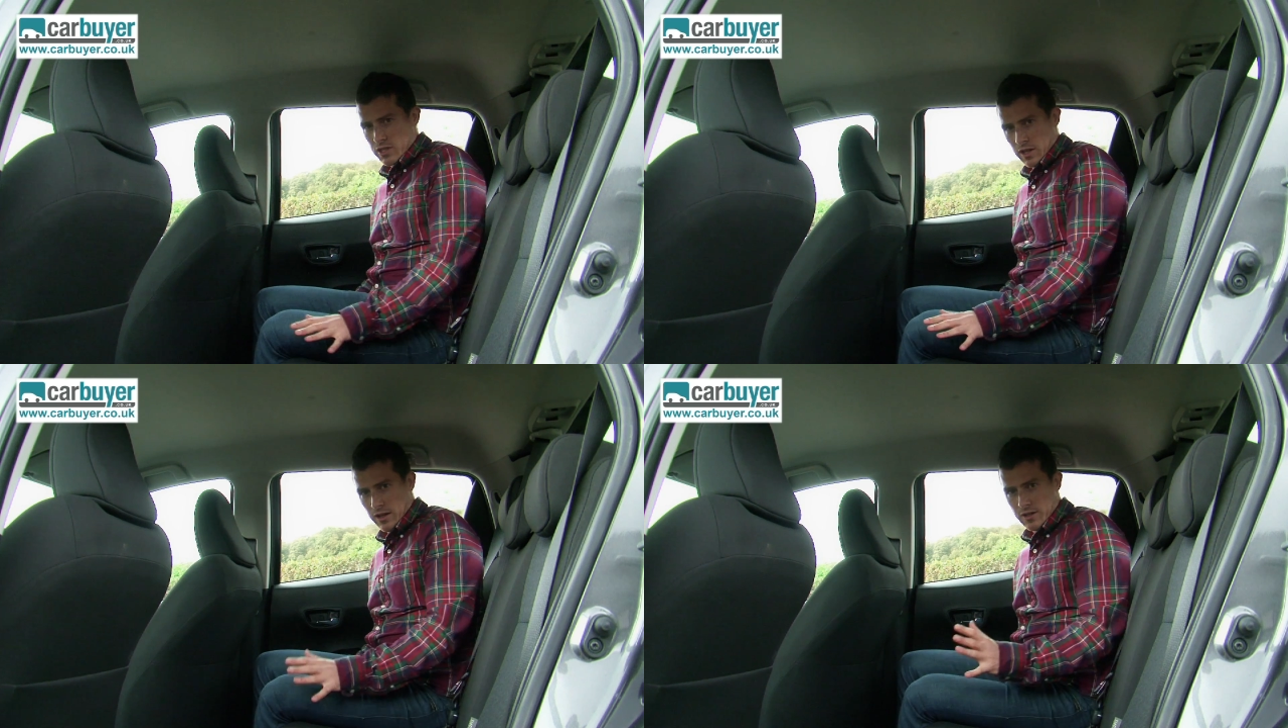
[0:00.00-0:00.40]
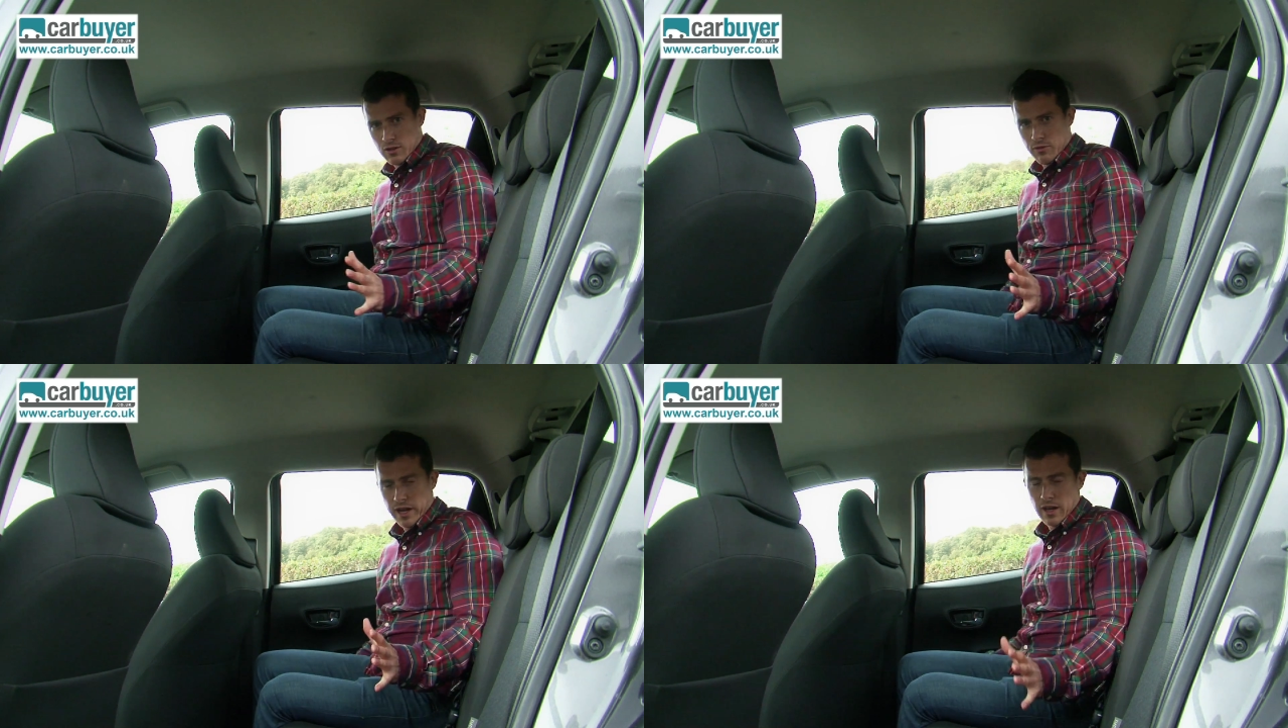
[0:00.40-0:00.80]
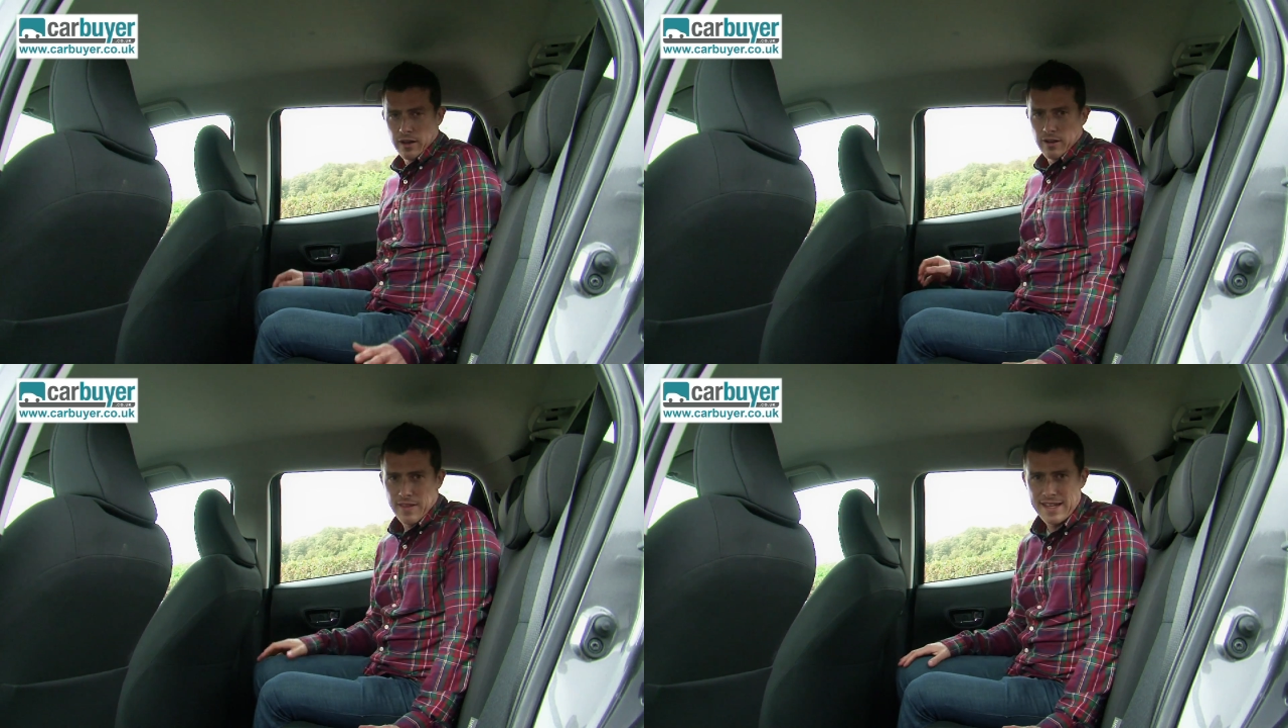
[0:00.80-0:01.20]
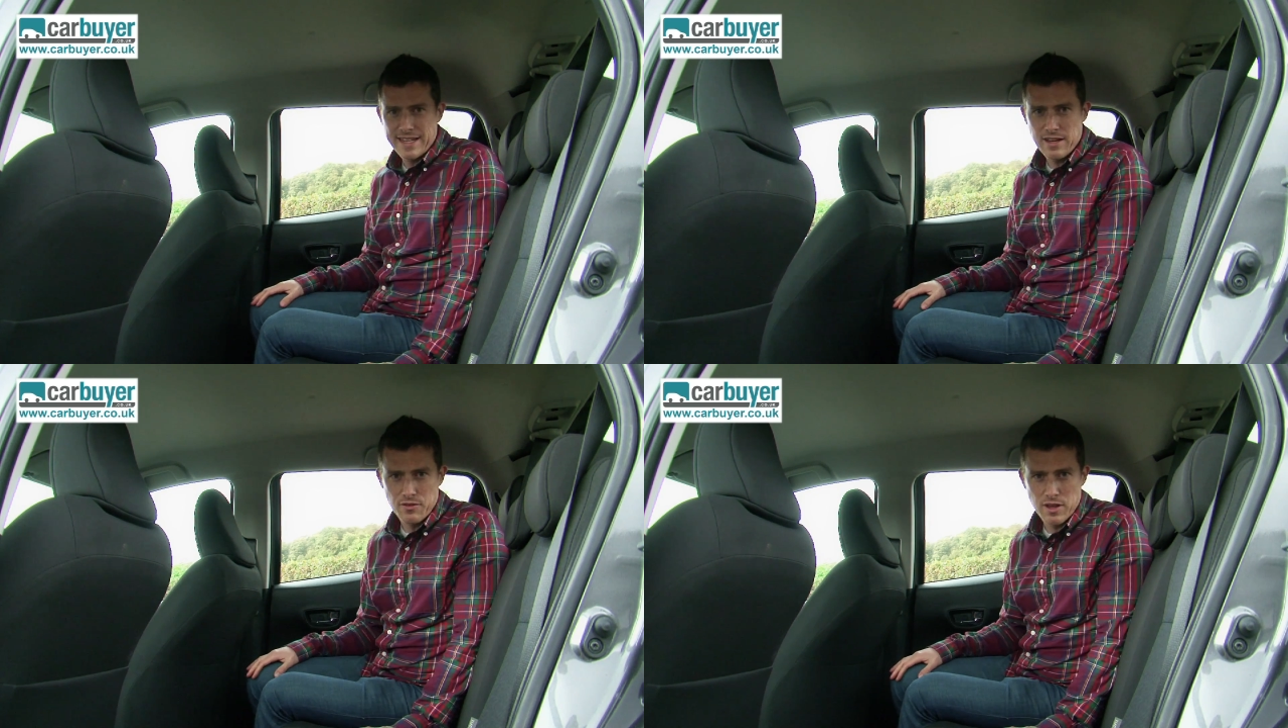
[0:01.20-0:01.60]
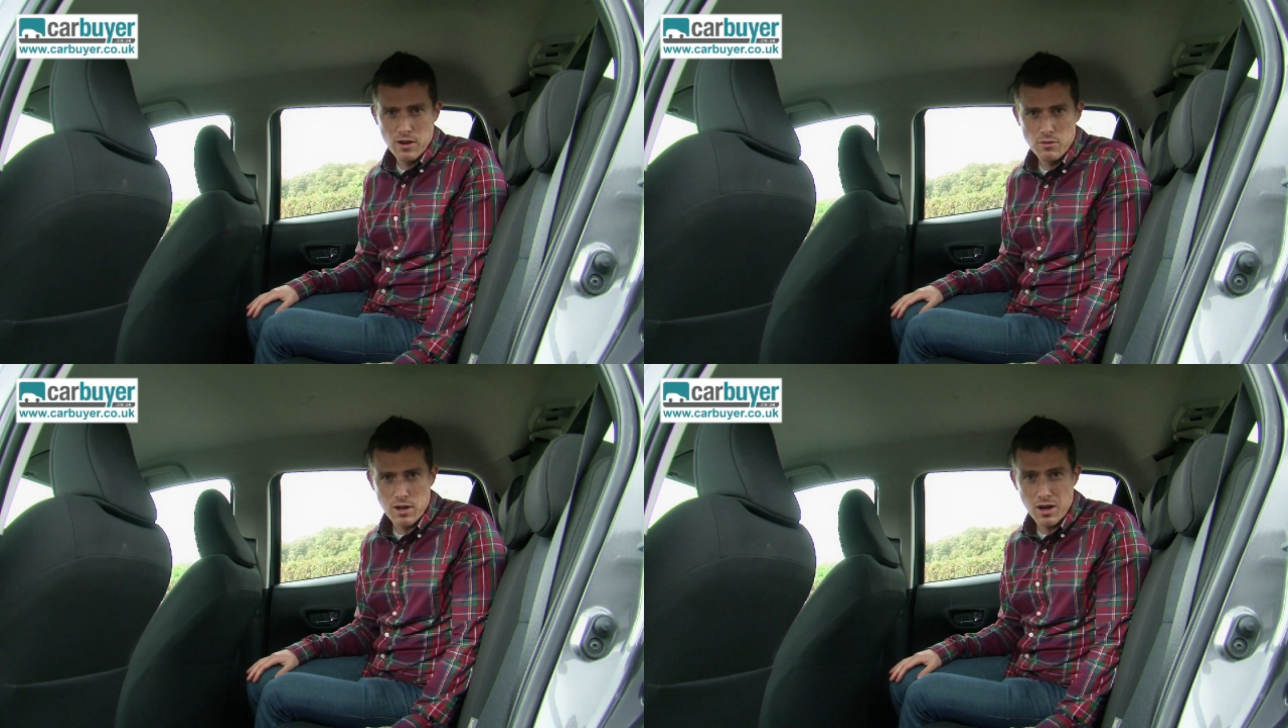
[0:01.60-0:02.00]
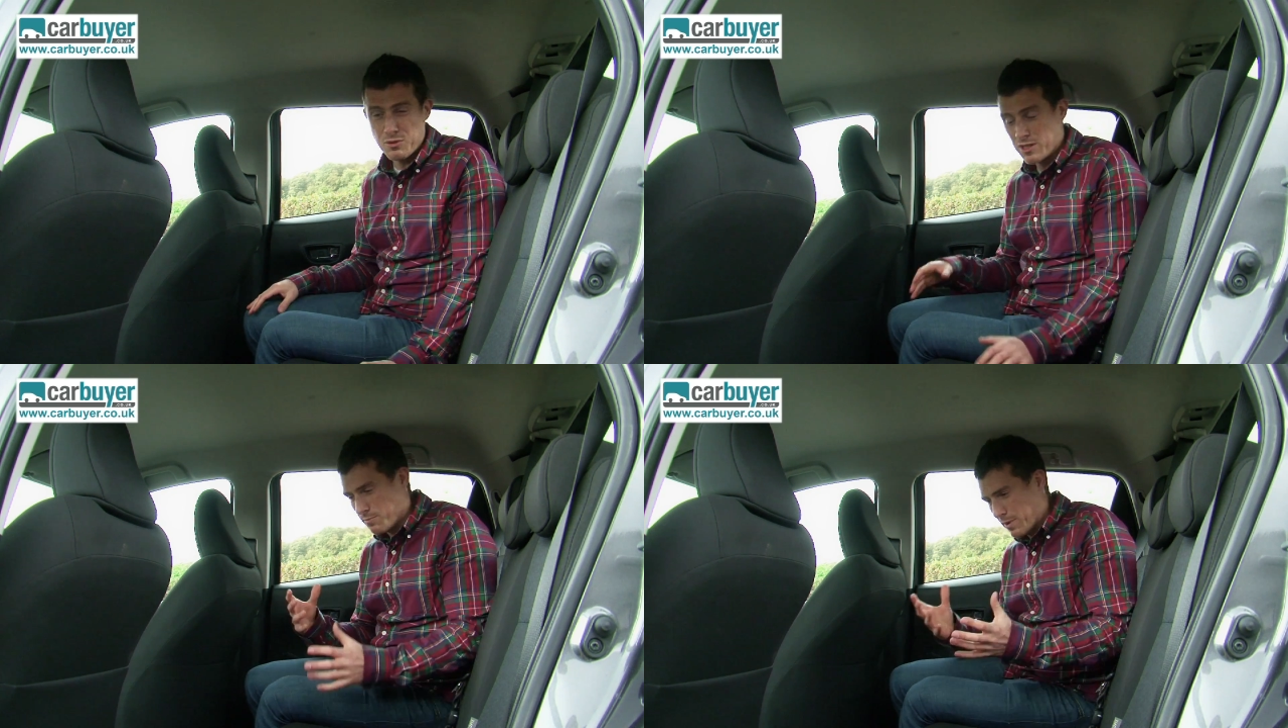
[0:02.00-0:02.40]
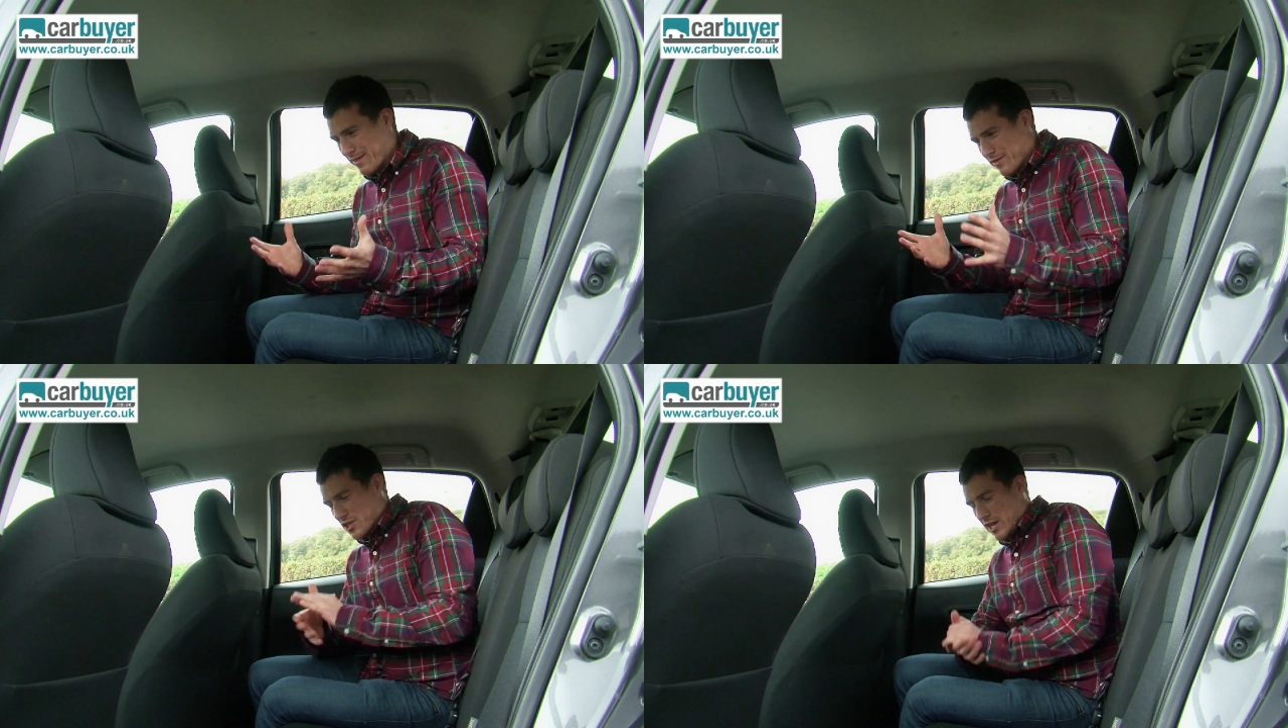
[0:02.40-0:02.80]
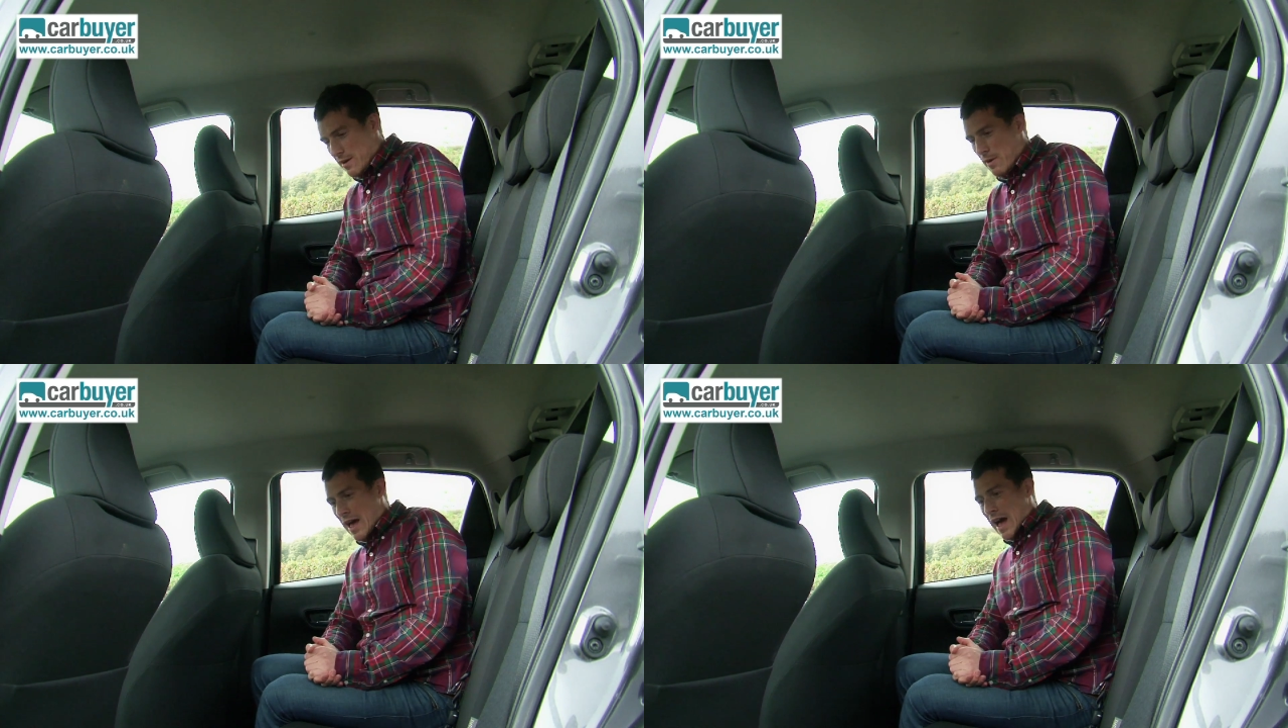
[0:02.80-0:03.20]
slide or recline like they did on the old car, which is a bit of a shame.